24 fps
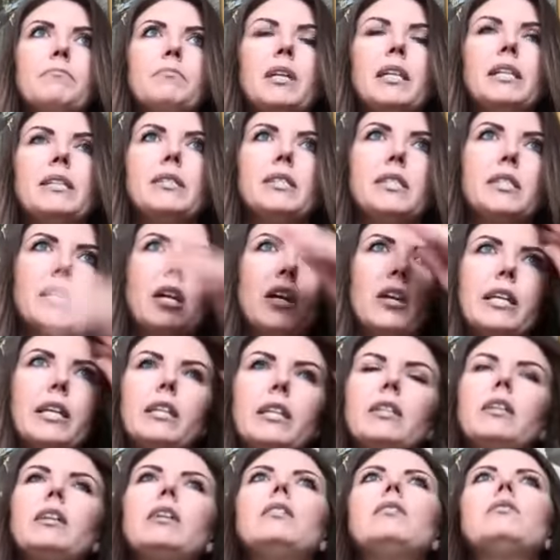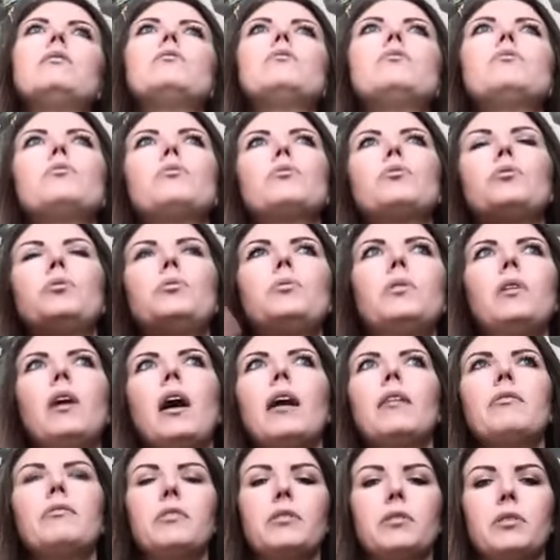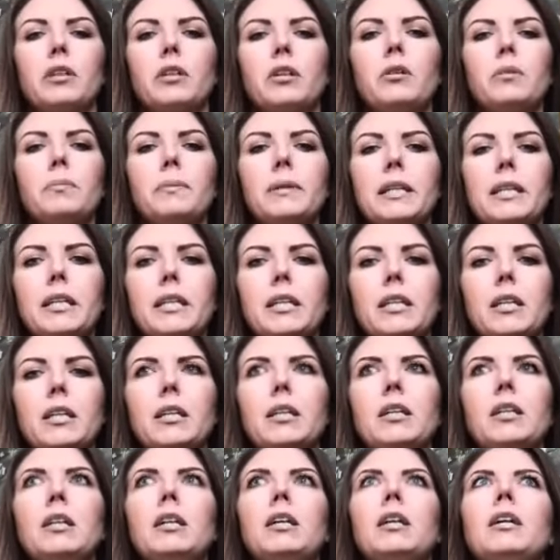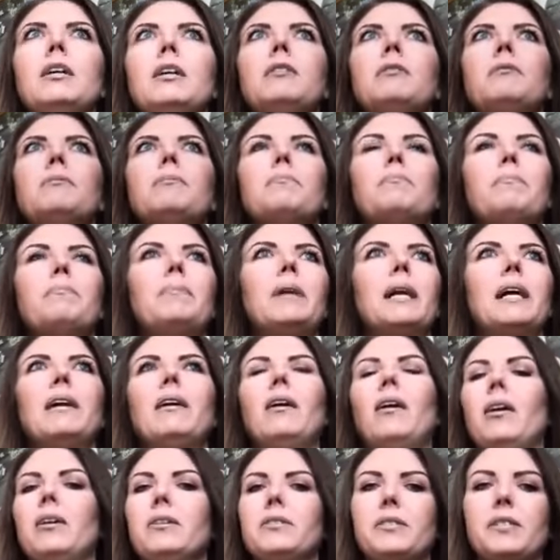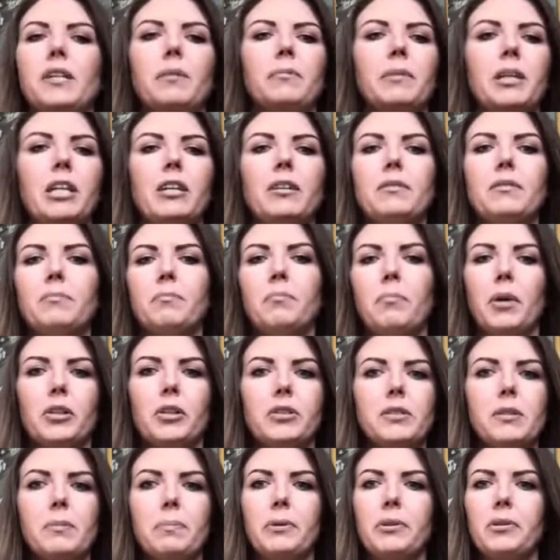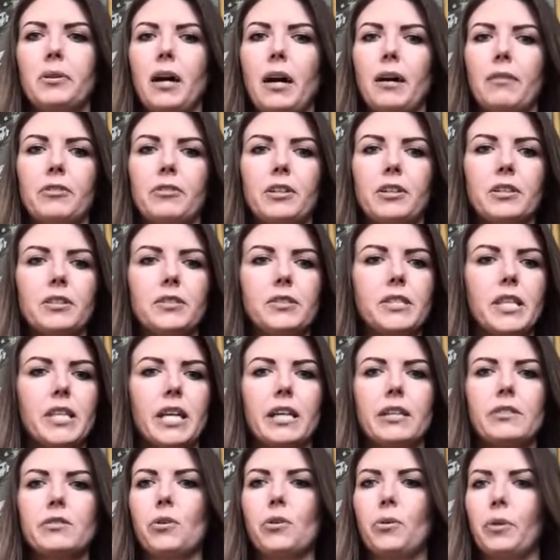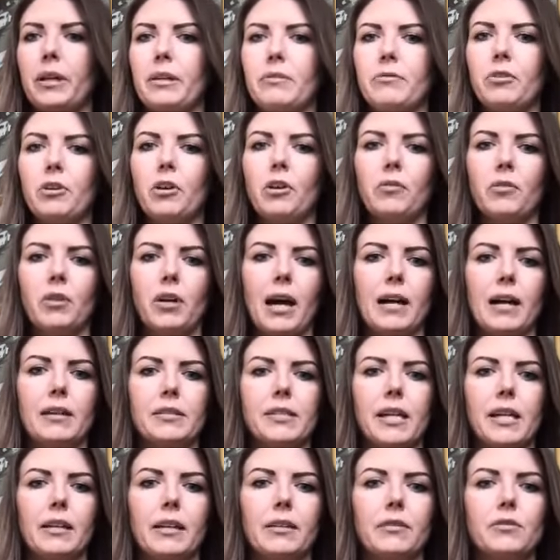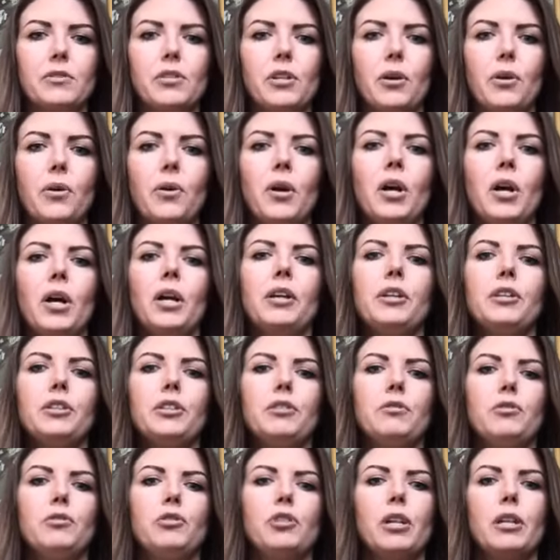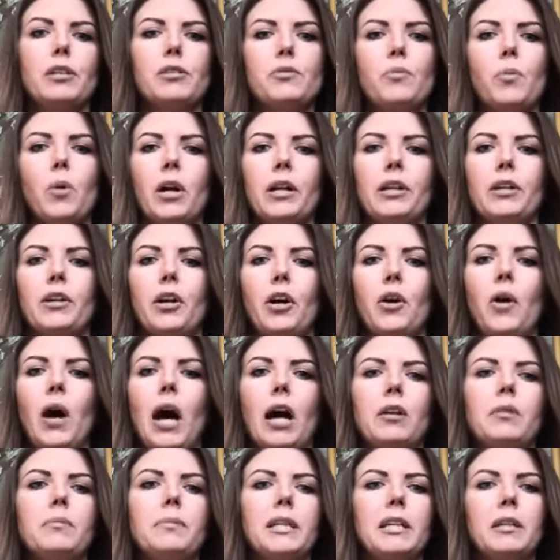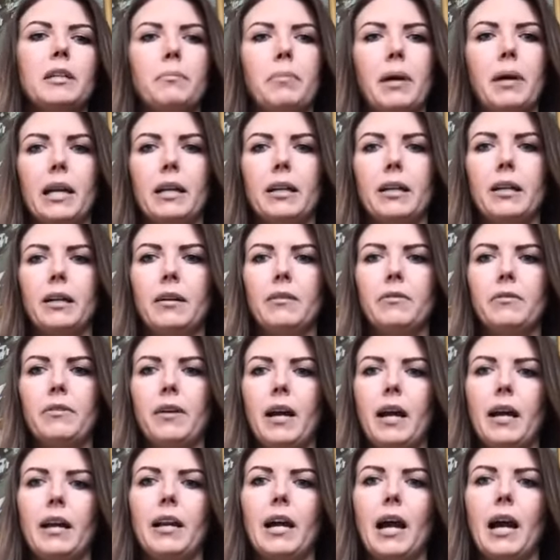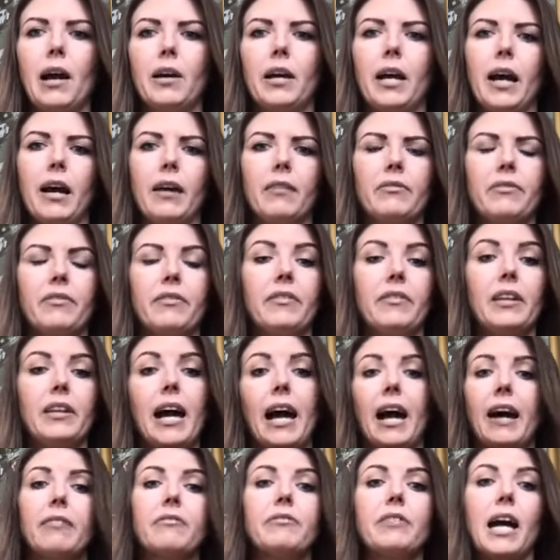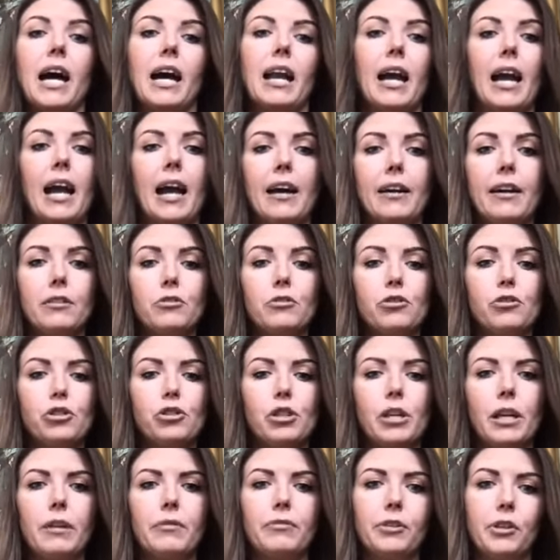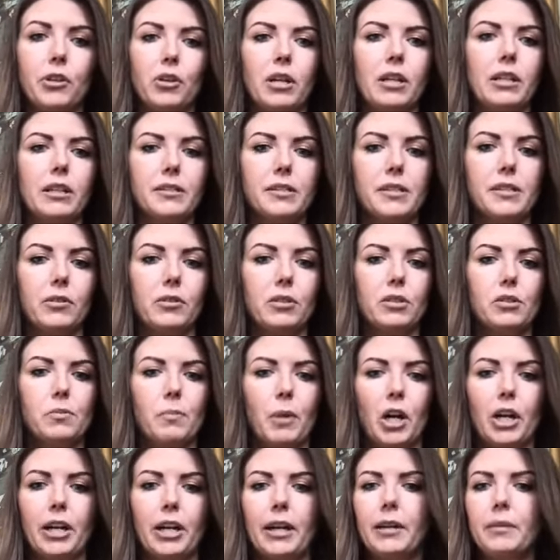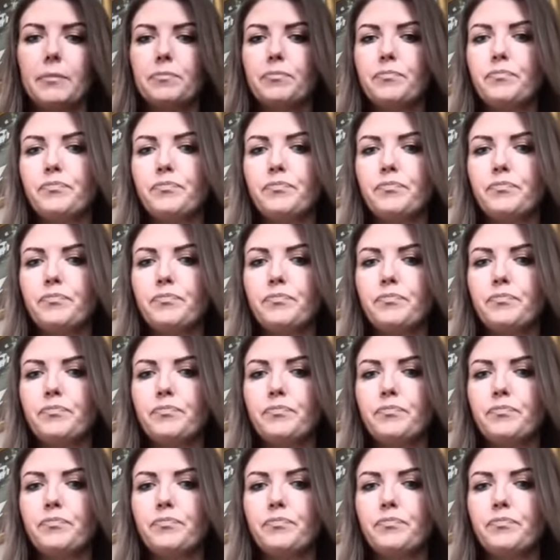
It's starting to cool off a little bit here, but all summer, multiple offers, things going for over asking. So you just want to know how to be competitive and how to have that edge if you're in a seller's market.